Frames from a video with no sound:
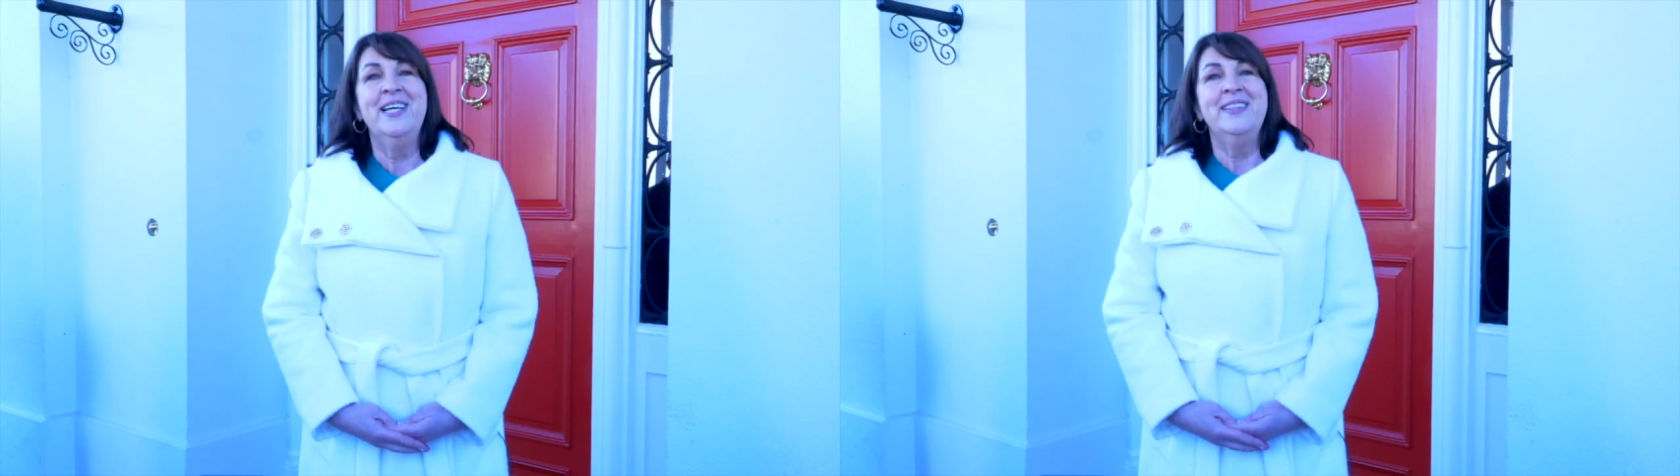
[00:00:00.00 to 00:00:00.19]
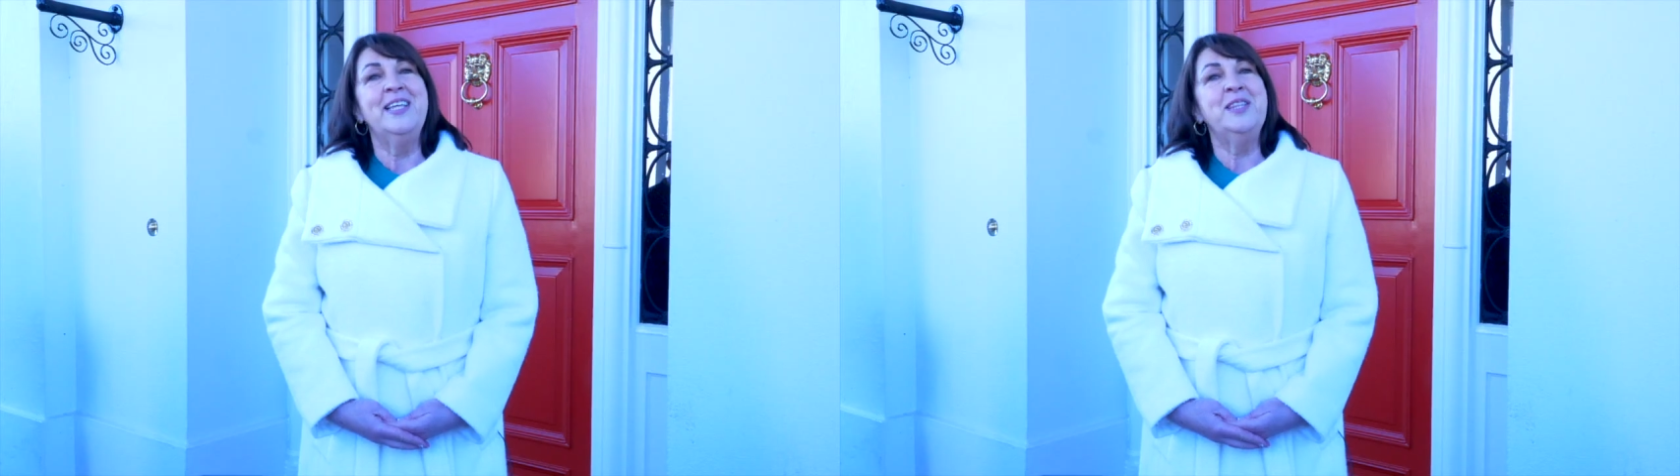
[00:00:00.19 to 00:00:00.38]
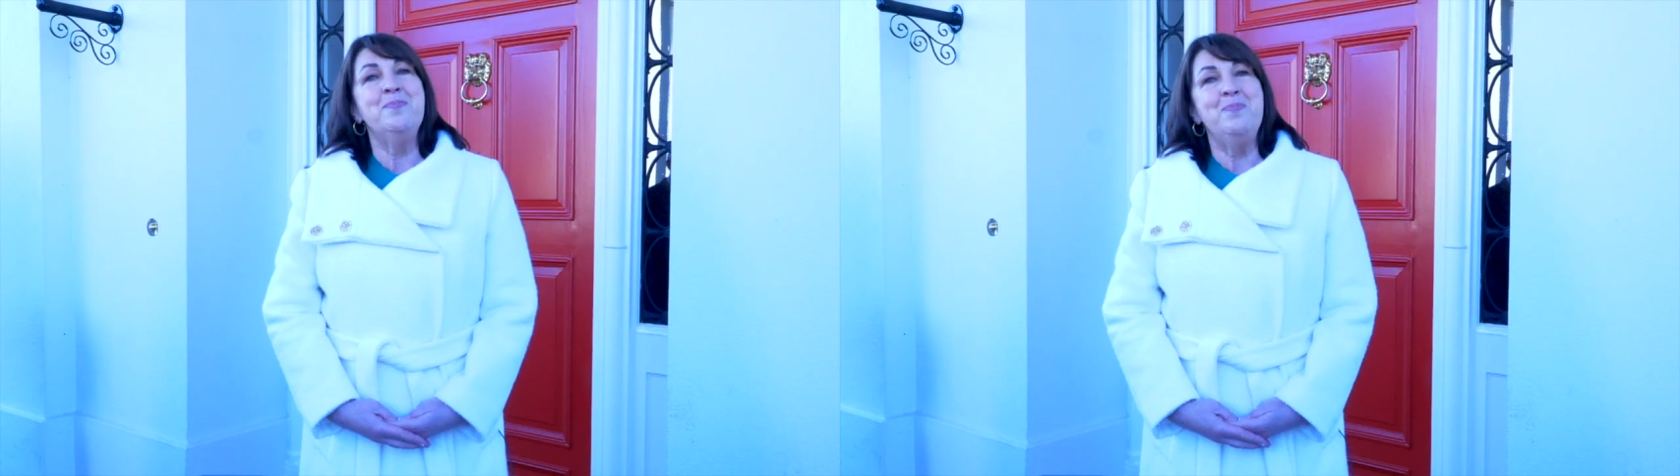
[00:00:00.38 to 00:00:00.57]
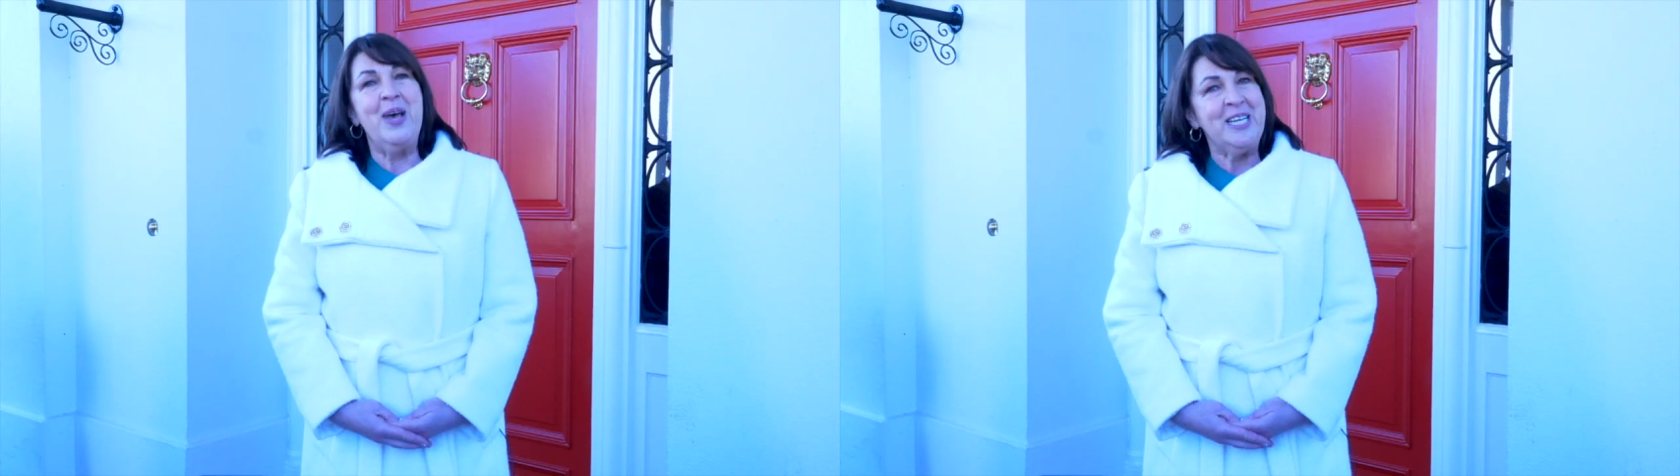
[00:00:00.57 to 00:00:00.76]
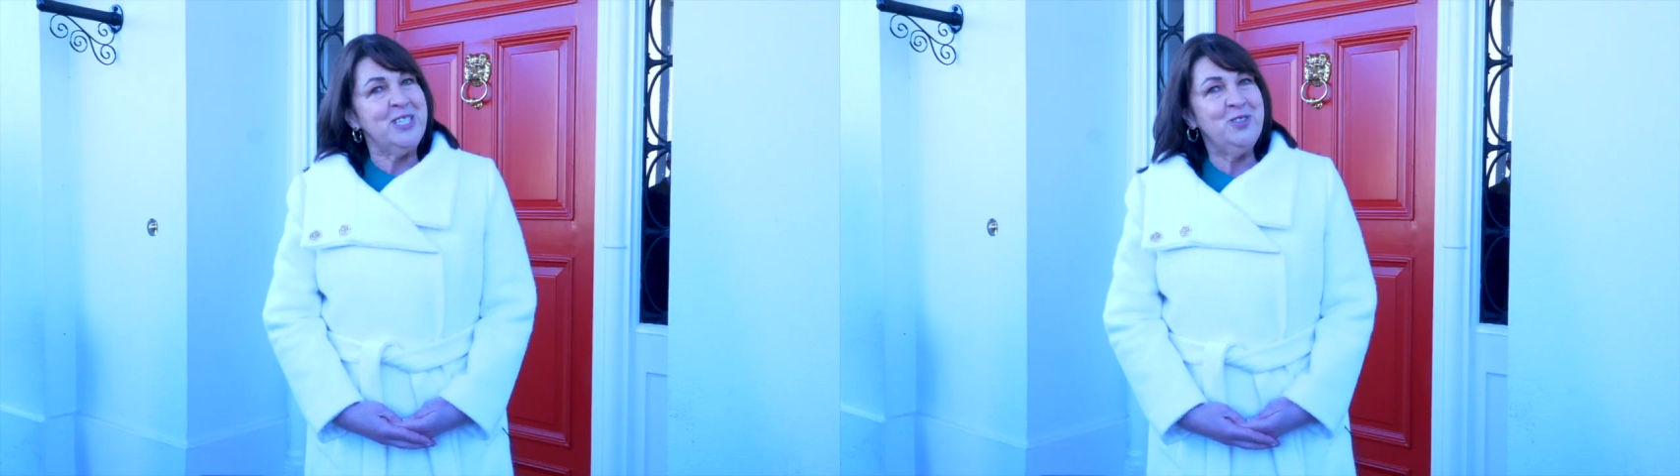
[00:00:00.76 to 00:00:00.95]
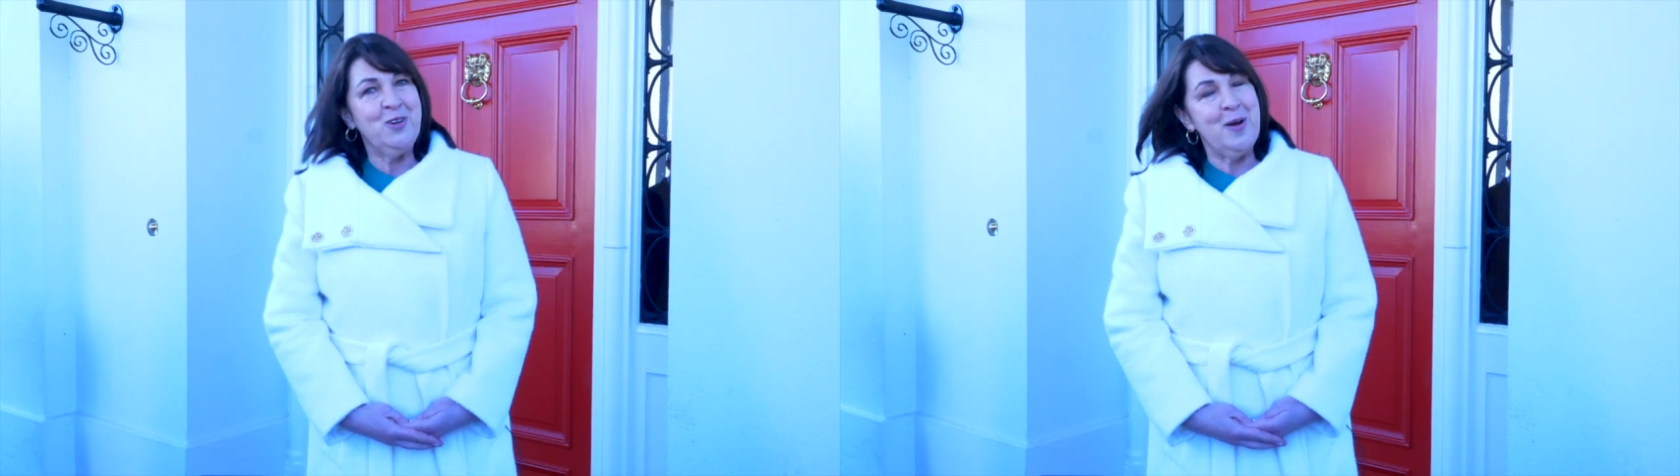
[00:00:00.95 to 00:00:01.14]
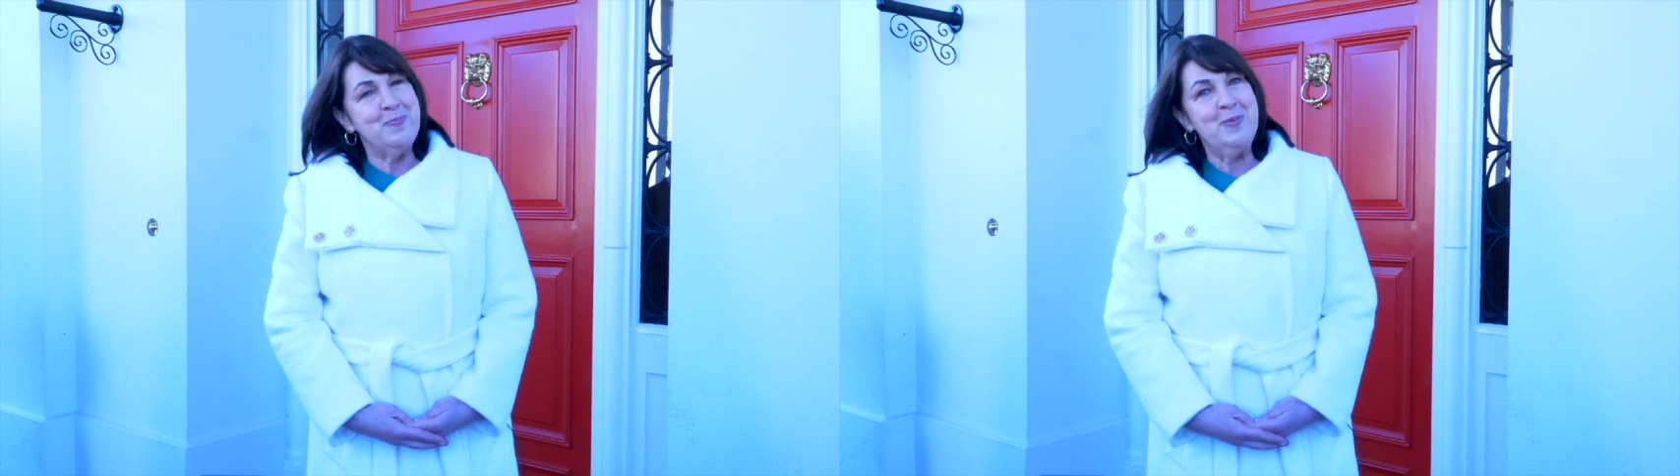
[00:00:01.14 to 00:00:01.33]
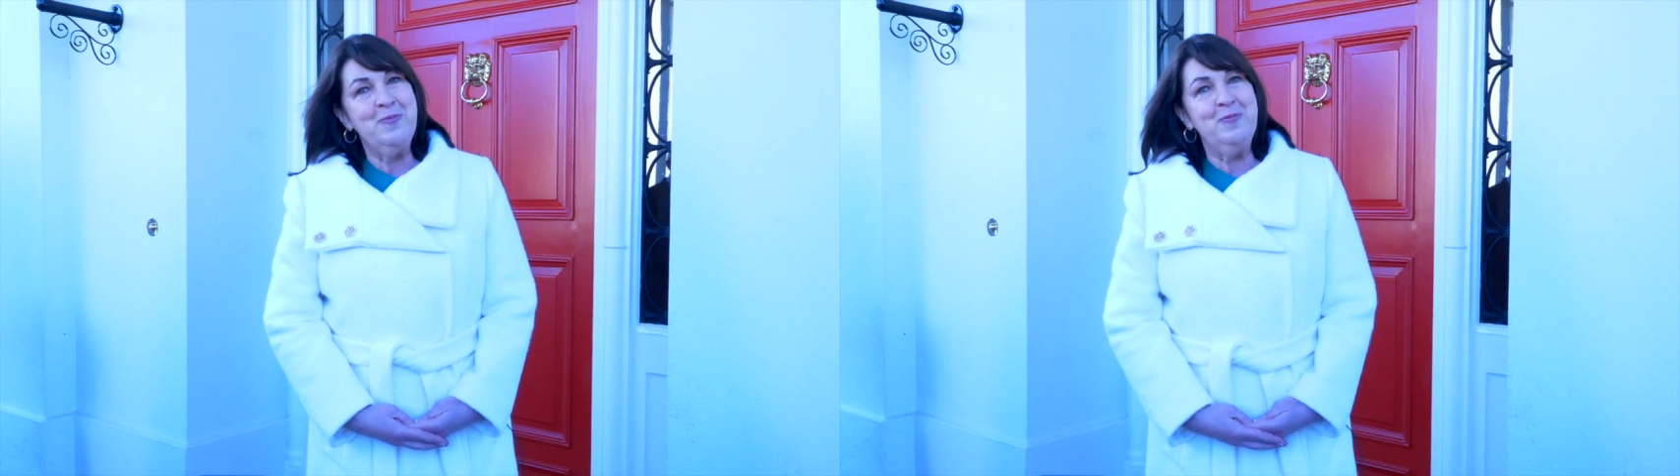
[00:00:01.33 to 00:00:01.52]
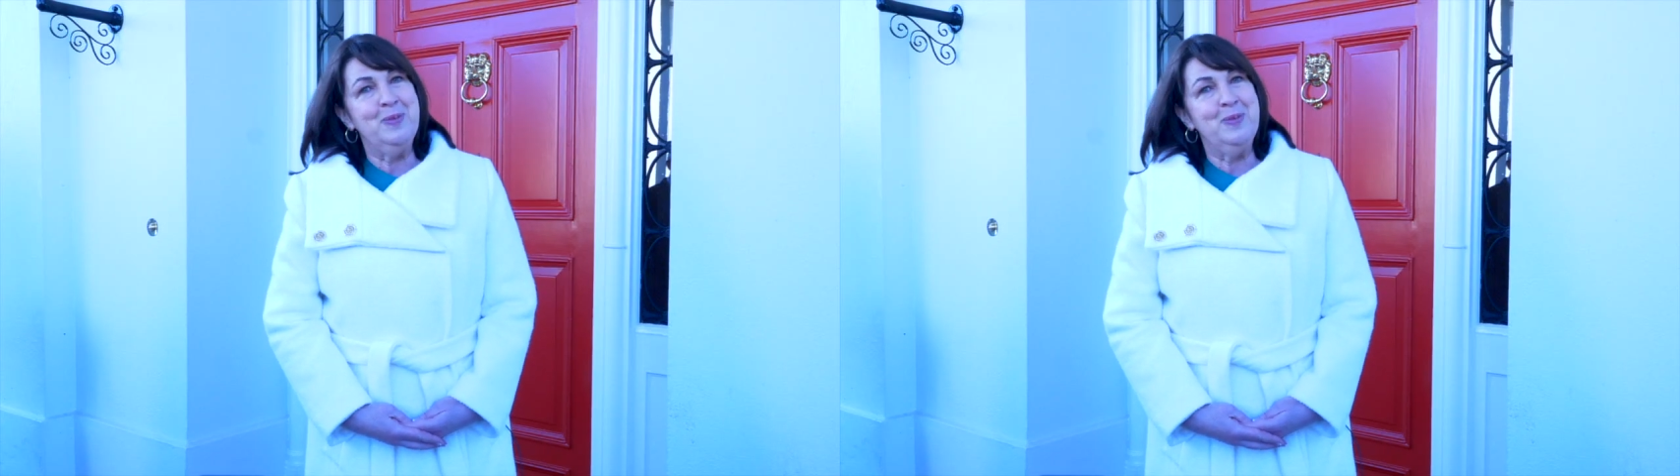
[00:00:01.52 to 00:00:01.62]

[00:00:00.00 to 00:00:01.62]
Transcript: that the best drop of